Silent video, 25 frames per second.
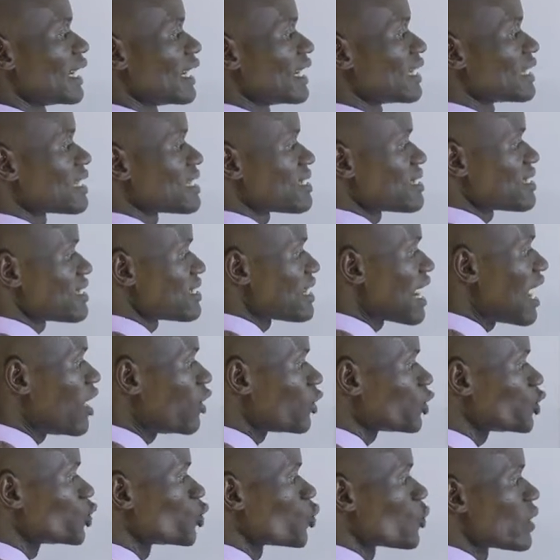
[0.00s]
in the
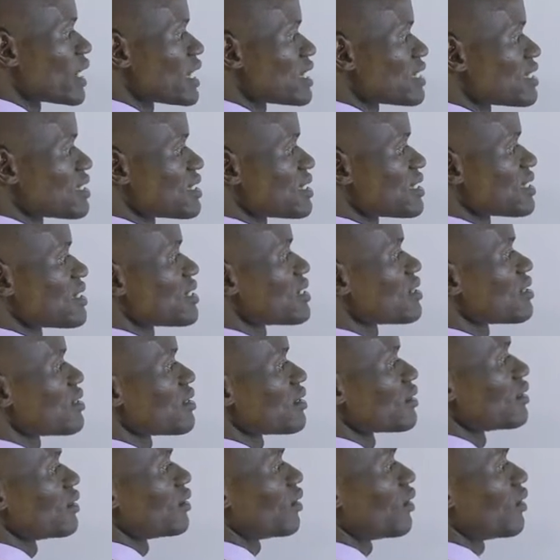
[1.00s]

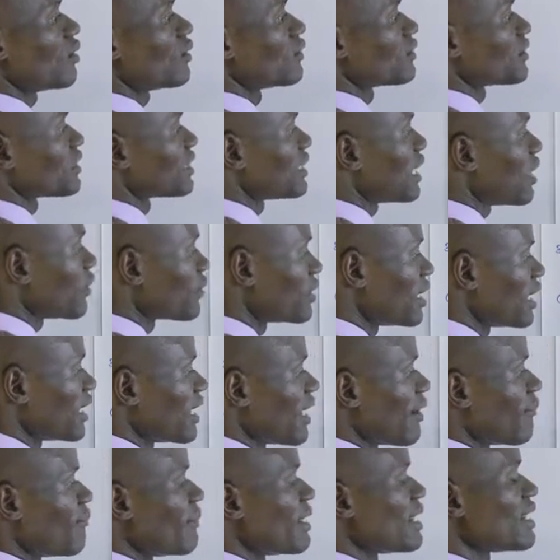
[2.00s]
southwest of
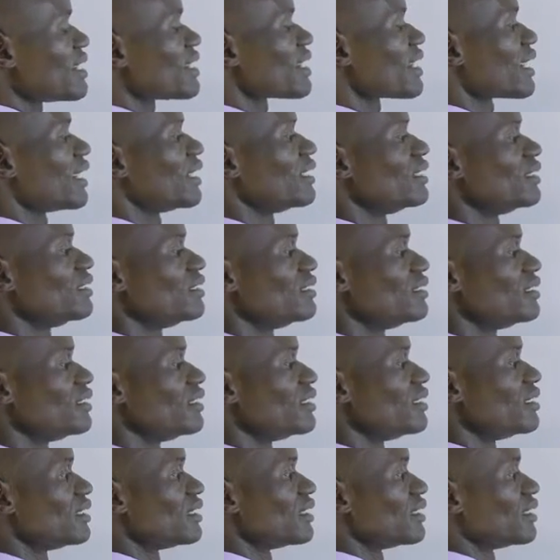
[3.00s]
Southern American,
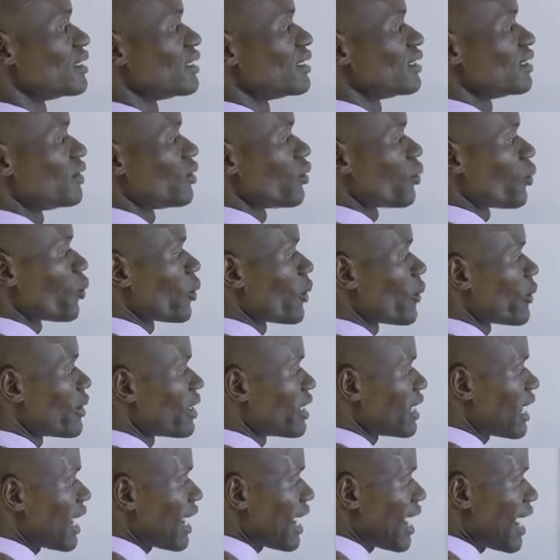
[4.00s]
we
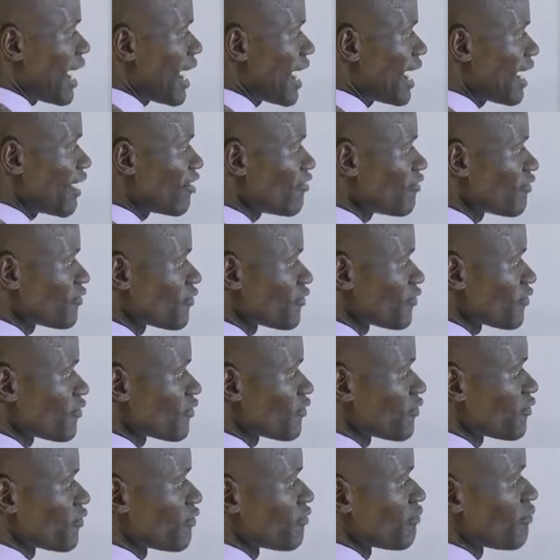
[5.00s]
will have
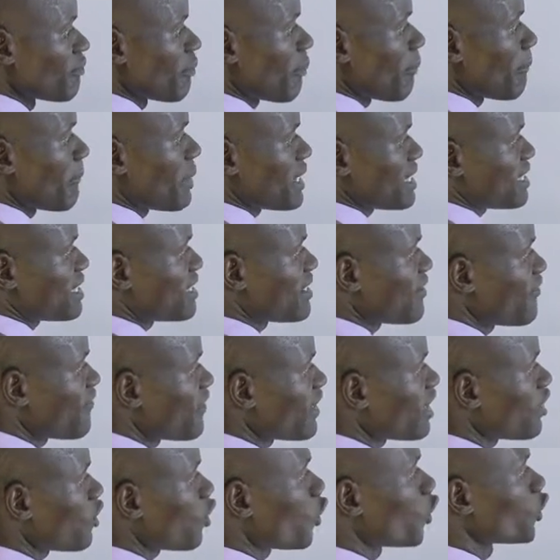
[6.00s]

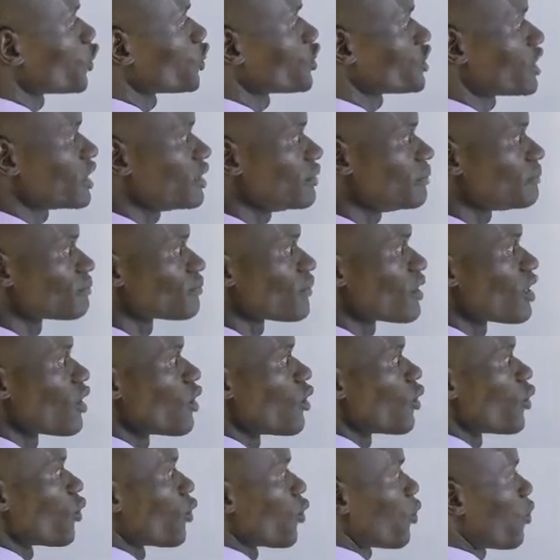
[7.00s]
Pacific Ocean.
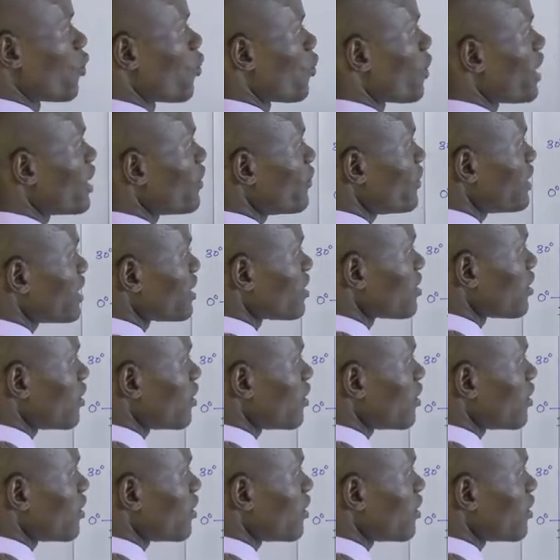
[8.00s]
When we